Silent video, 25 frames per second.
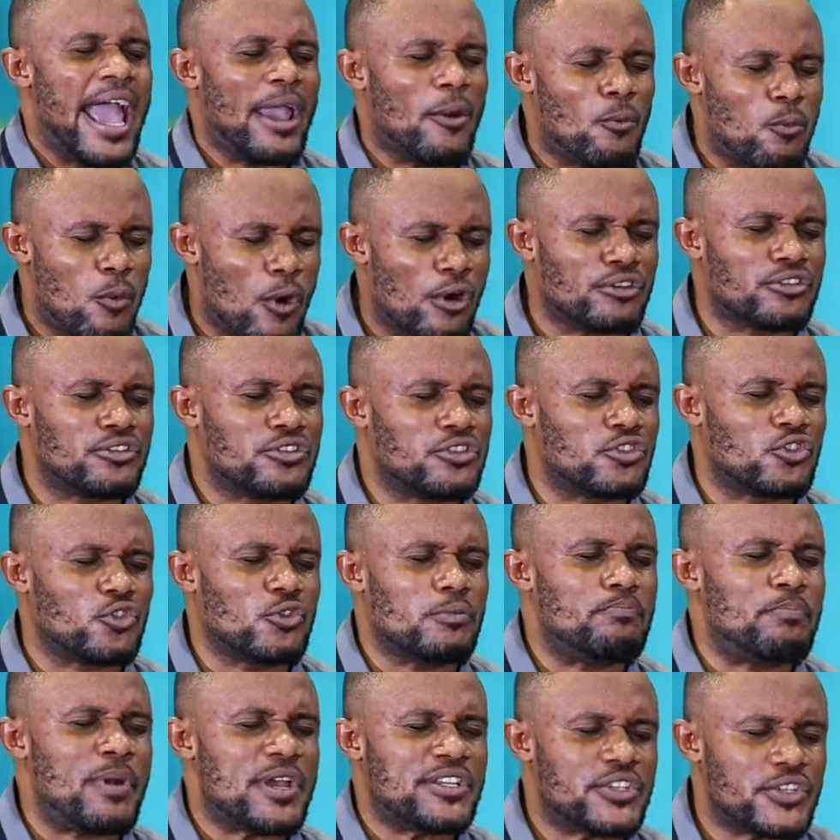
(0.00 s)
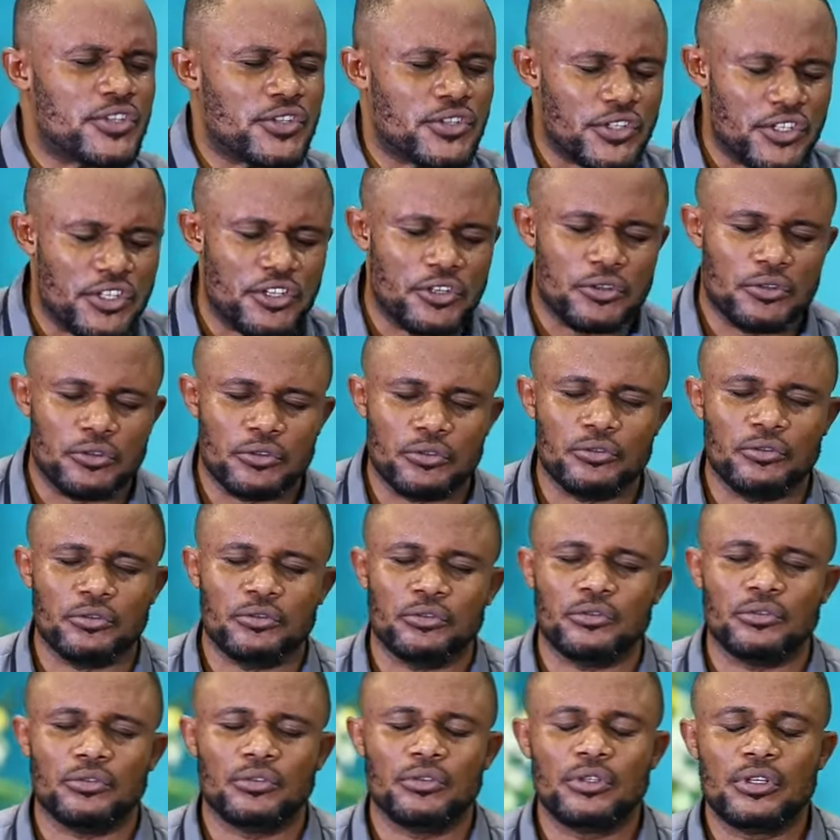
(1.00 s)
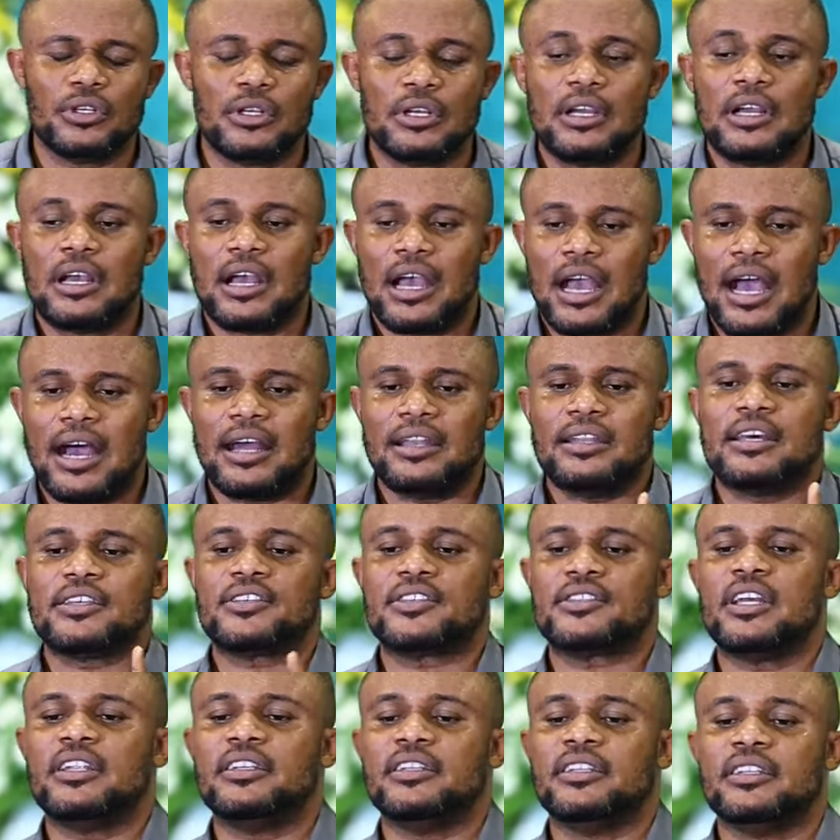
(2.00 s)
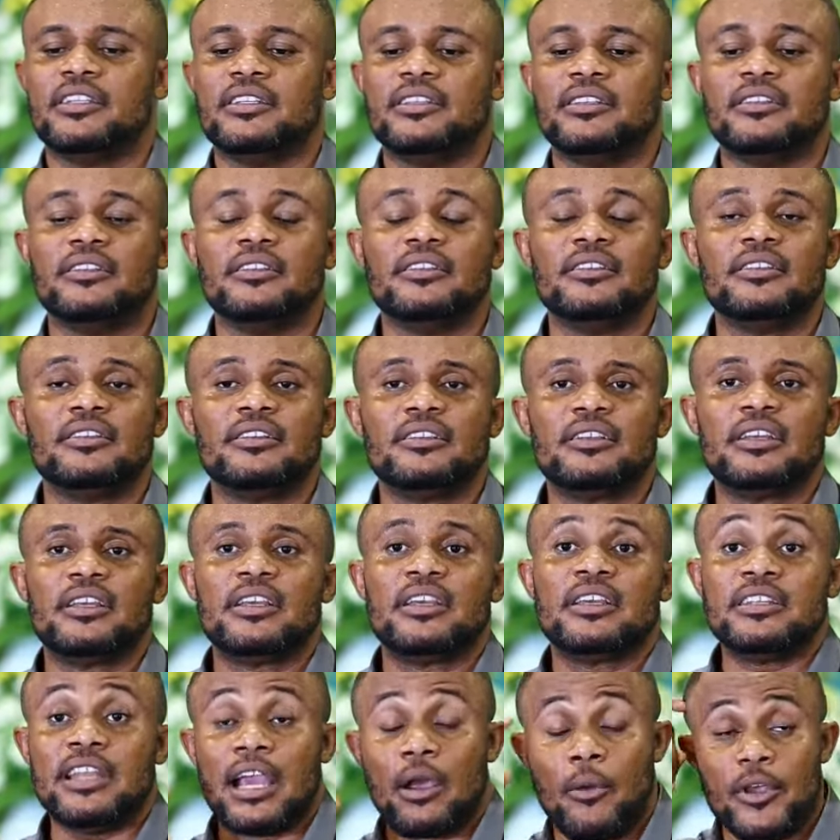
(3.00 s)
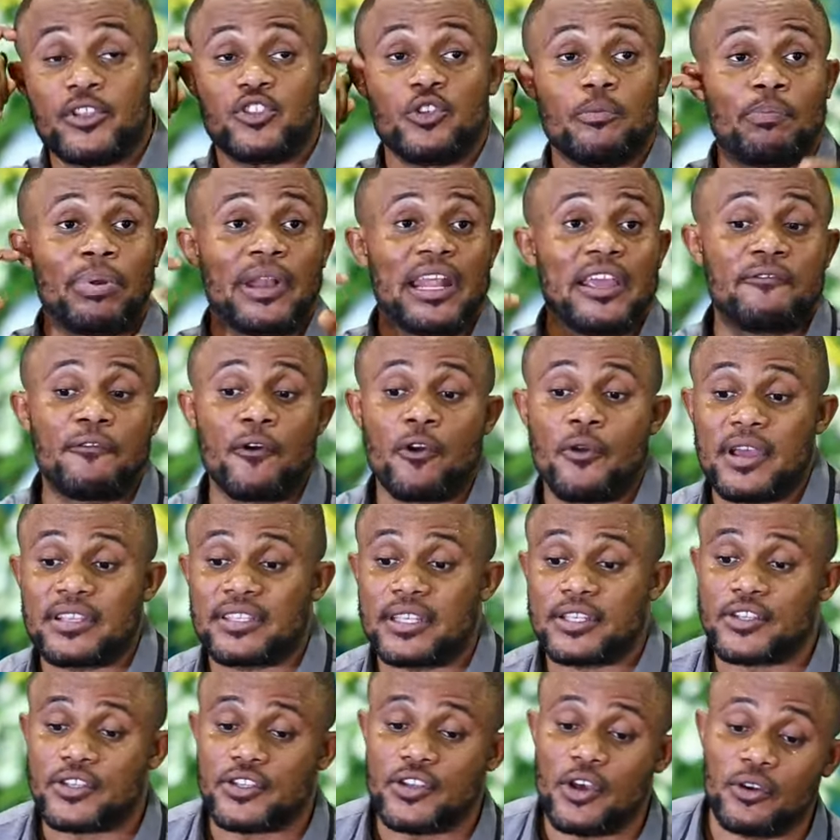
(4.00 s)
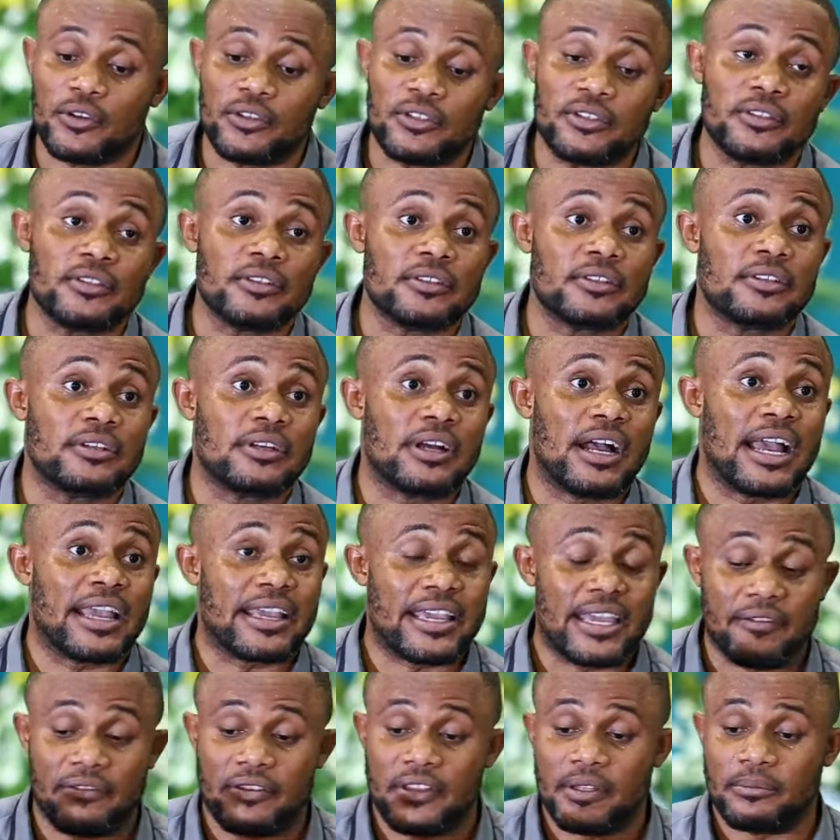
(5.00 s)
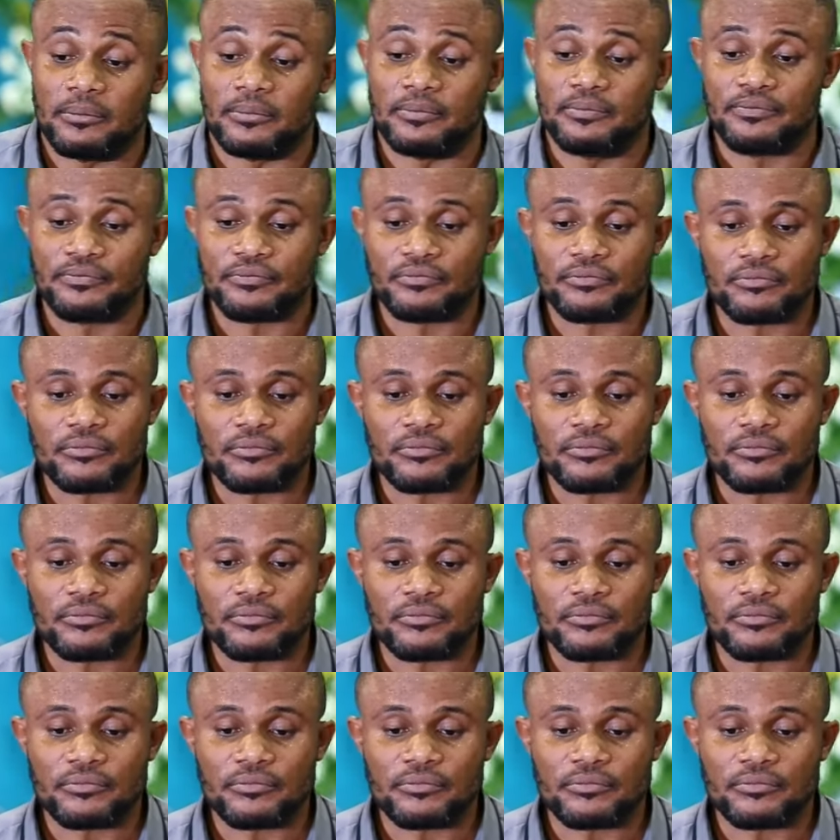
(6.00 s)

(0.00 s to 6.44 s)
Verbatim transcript: I want to pursue understanding. They are going to play for us a song I gave them.